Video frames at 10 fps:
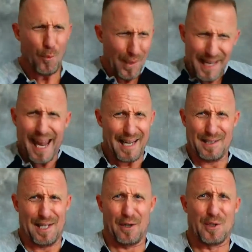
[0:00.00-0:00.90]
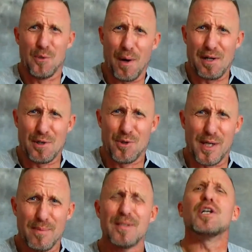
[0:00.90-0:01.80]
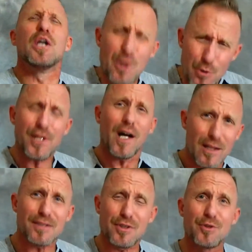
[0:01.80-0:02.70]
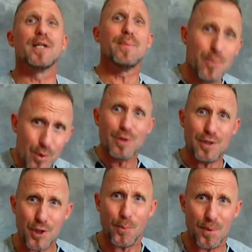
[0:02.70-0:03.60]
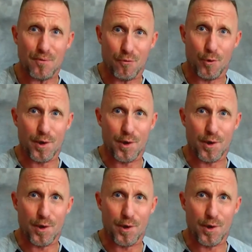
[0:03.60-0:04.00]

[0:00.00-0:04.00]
We can't tell you what your dream is. You tell us the dream and we'll interpret it for